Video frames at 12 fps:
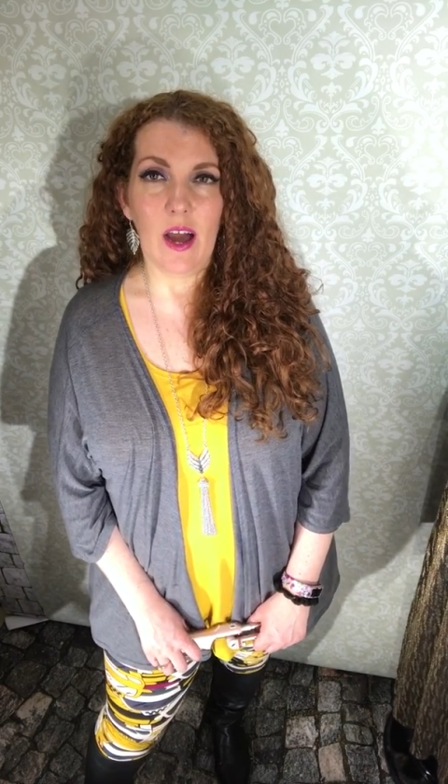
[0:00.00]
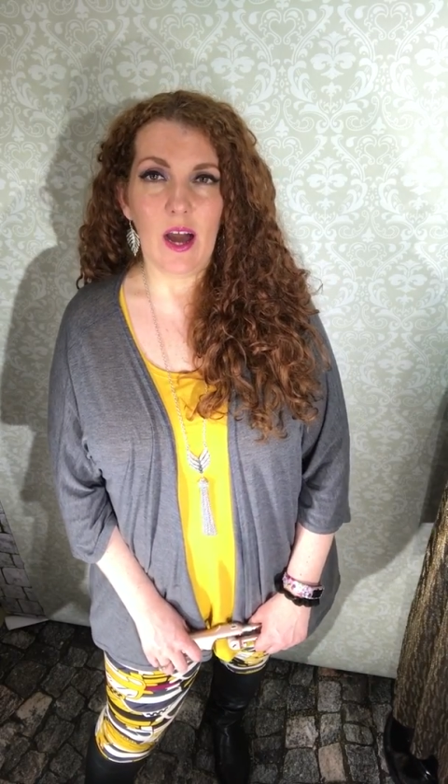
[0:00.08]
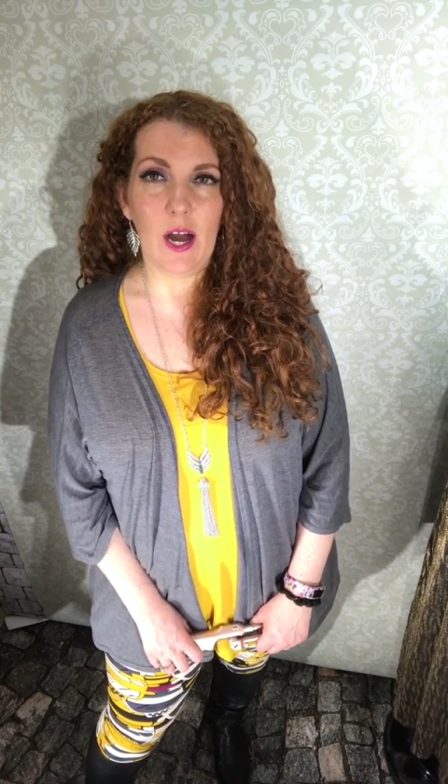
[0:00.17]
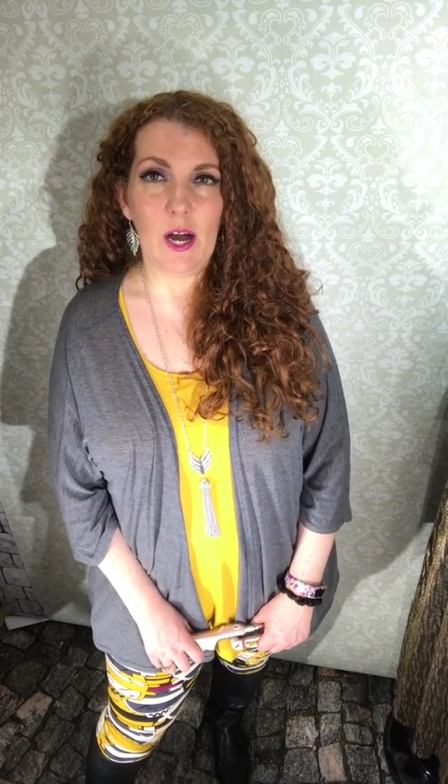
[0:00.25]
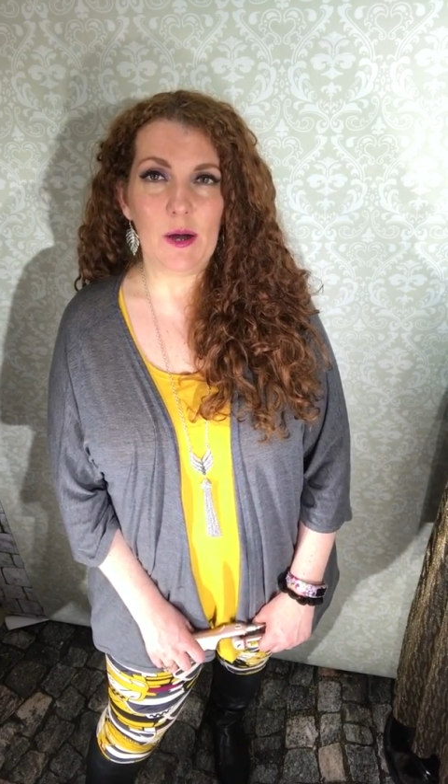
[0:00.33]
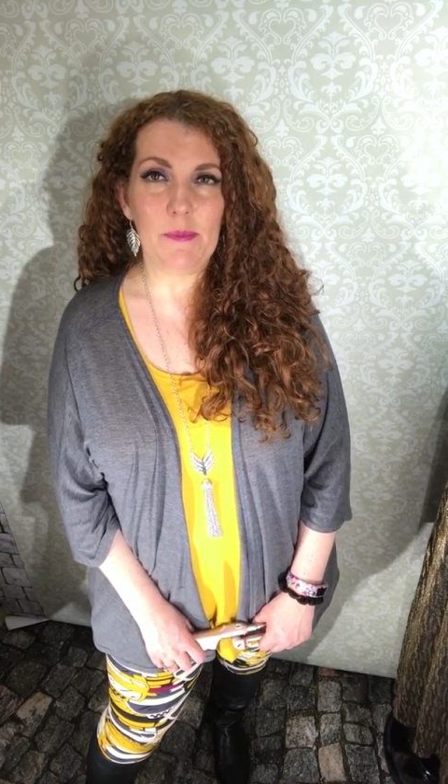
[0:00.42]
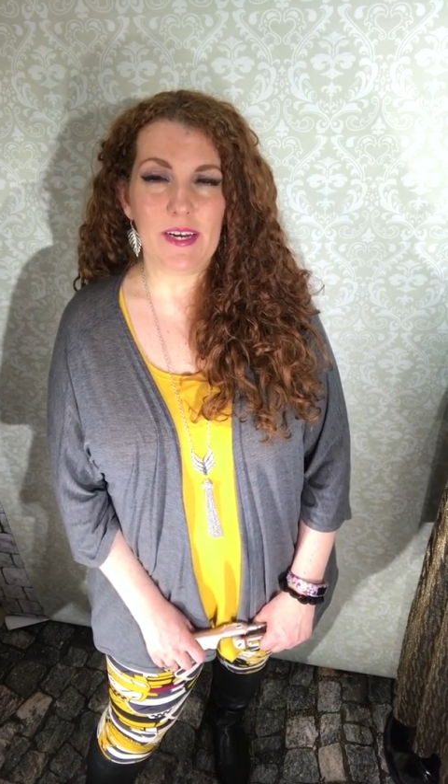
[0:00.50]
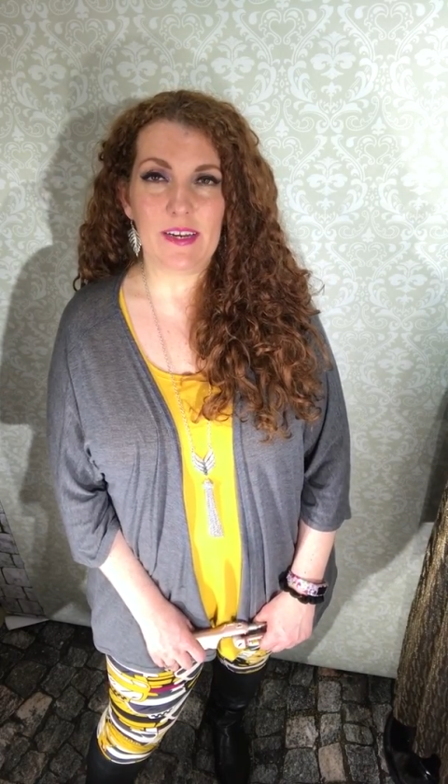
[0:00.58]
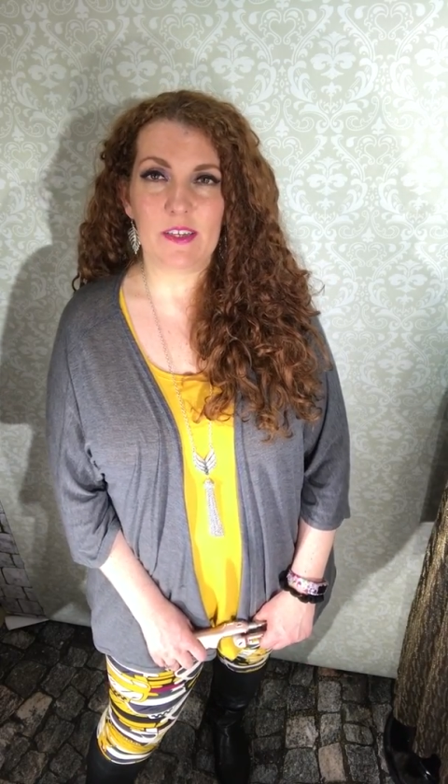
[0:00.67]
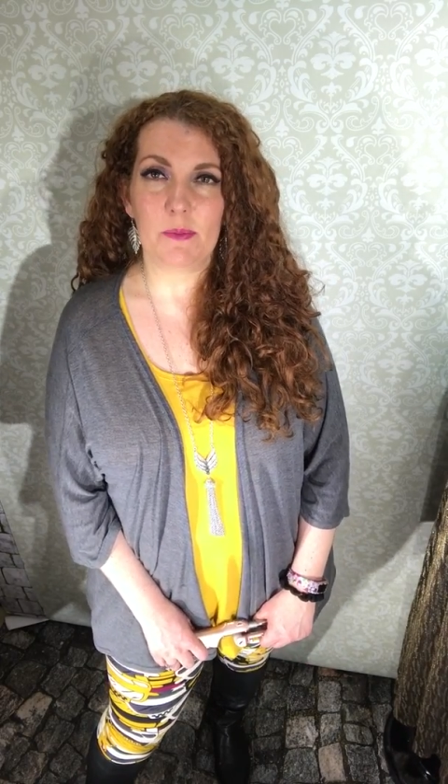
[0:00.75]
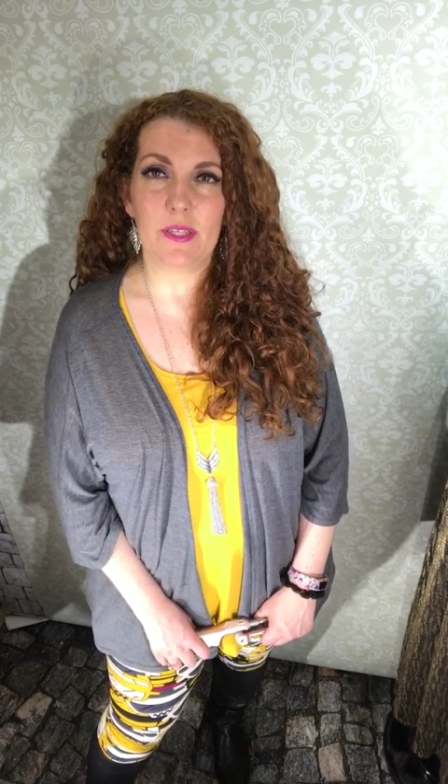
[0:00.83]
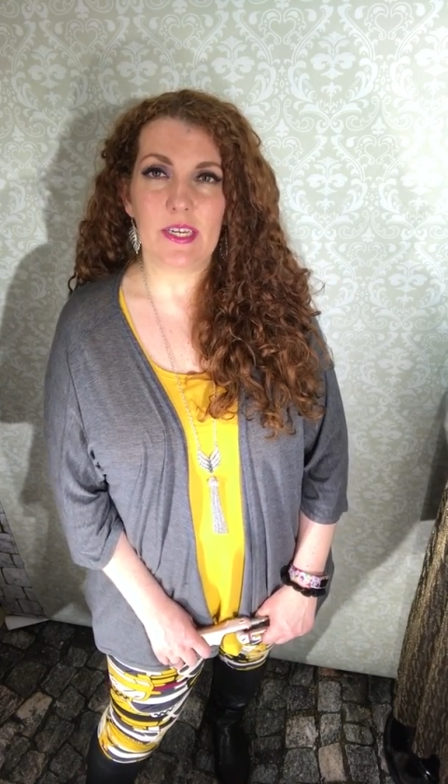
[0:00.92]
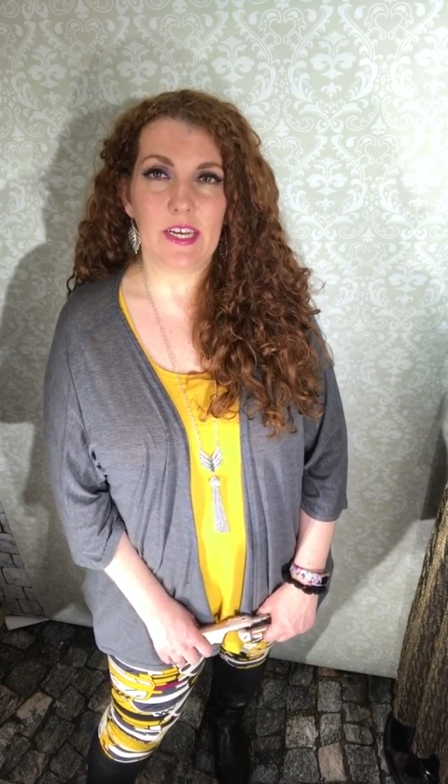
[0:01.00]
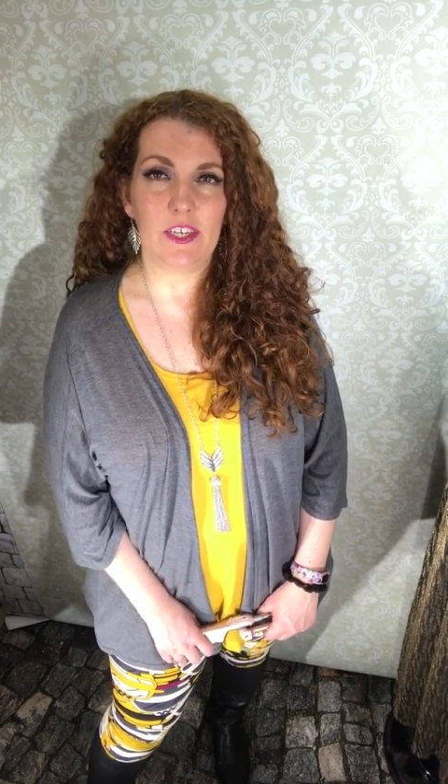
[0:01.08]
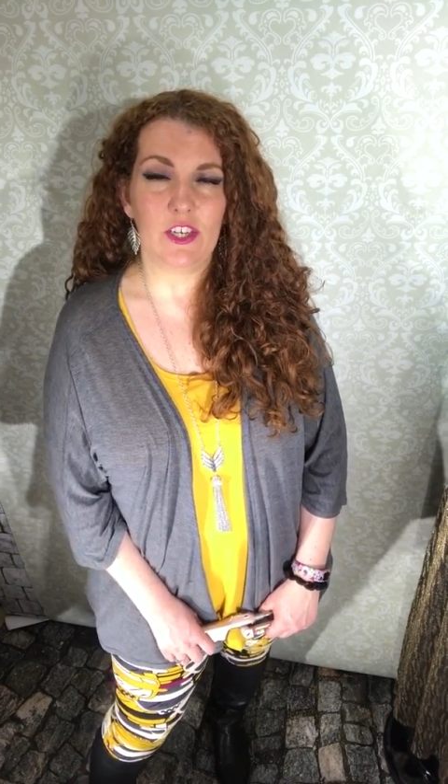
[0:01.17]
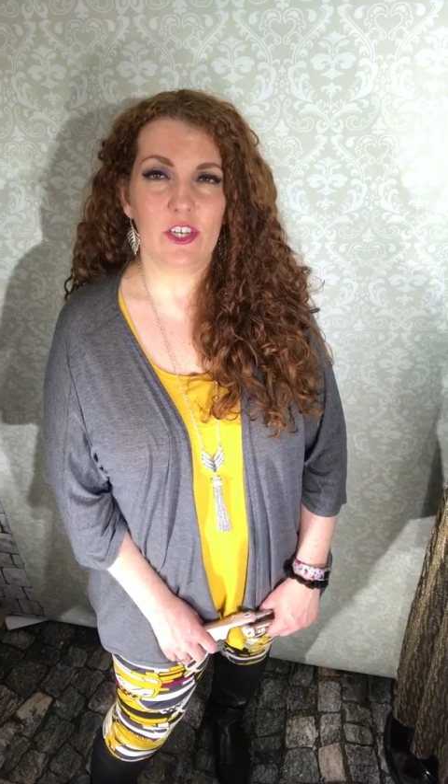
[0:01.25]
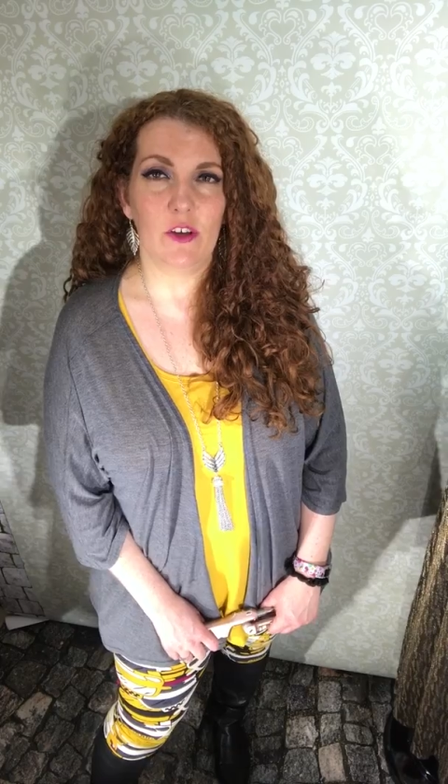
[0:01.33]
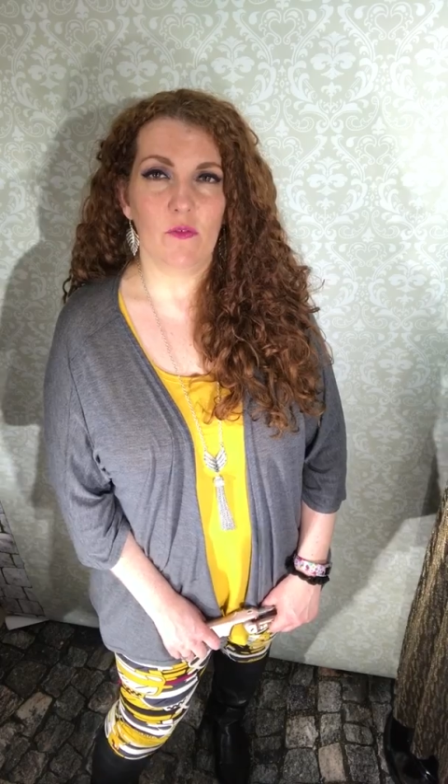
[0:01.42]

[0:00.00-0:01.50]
an explanation